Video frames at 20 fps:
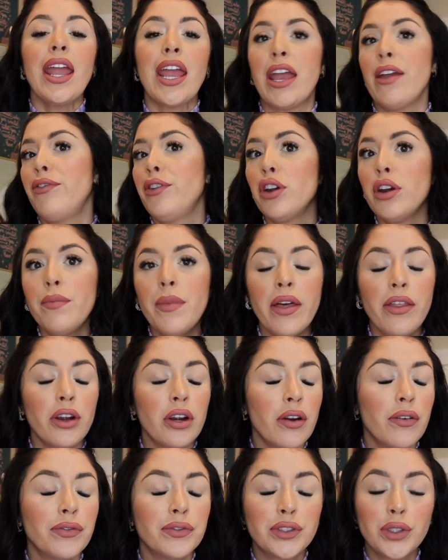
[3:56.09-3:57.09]
If you're a
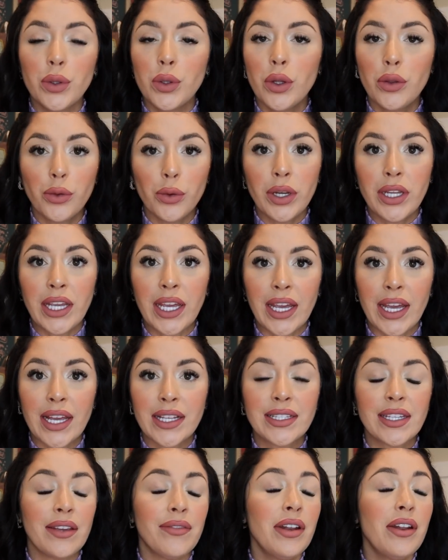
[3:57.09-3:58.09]
mother of 2 to 3
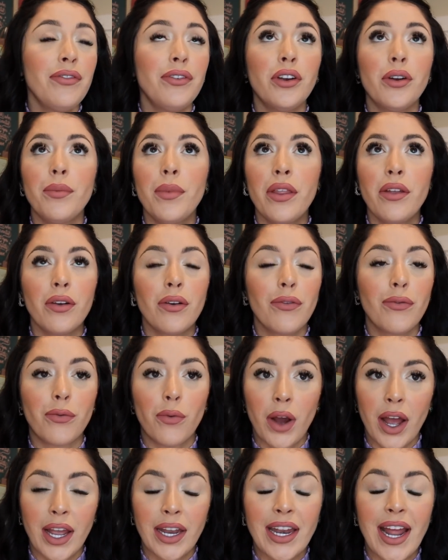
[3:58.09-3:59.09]
kids, even if you're a mother of
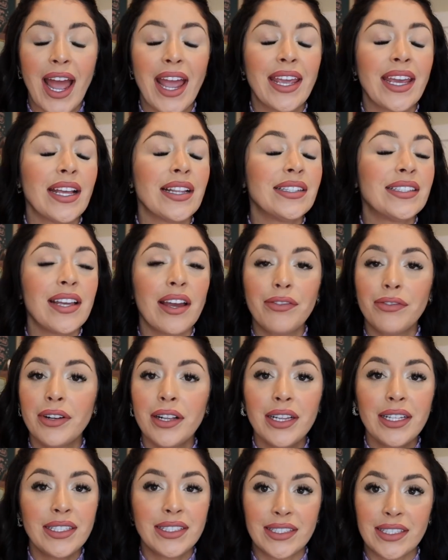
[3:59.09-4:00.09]
1, I can
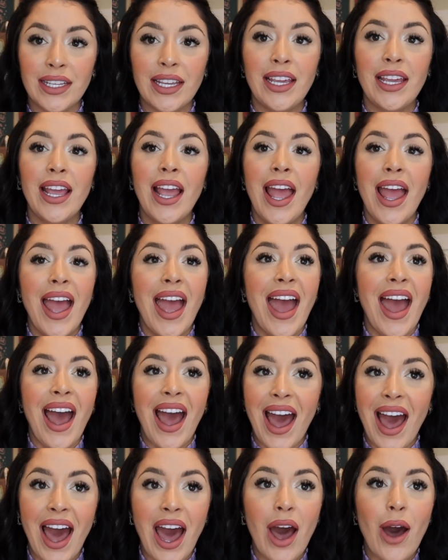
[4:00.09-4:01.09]
definitely see
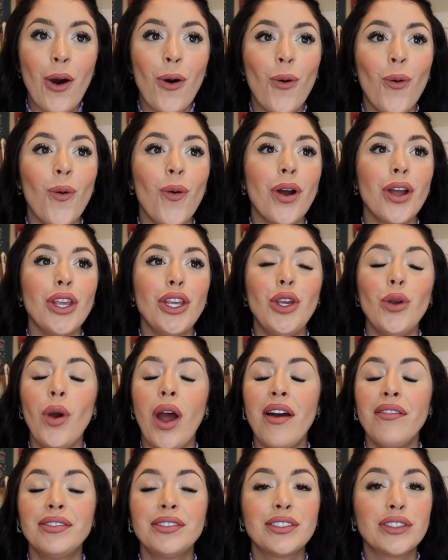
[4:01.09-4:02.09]
how you
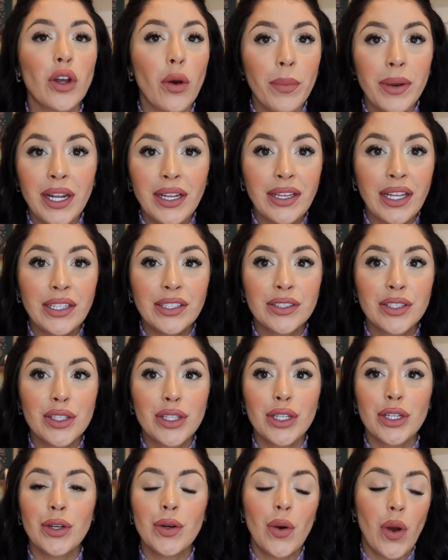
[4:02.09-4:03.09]
have so many things to
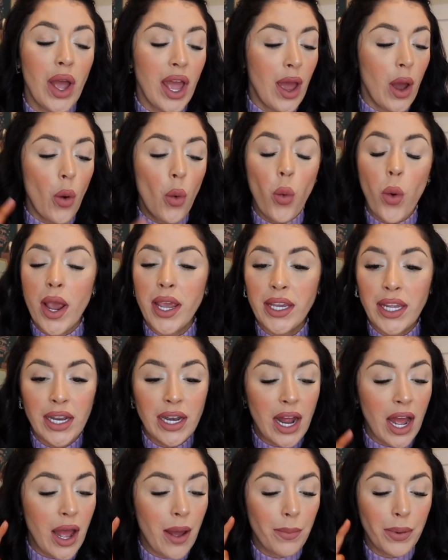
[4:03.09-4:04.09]
do,
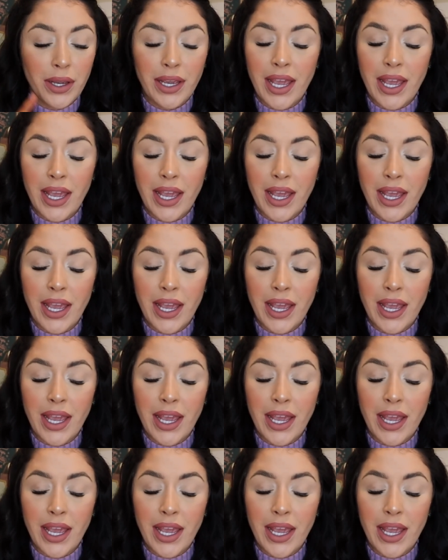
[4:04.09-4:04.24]
waking up,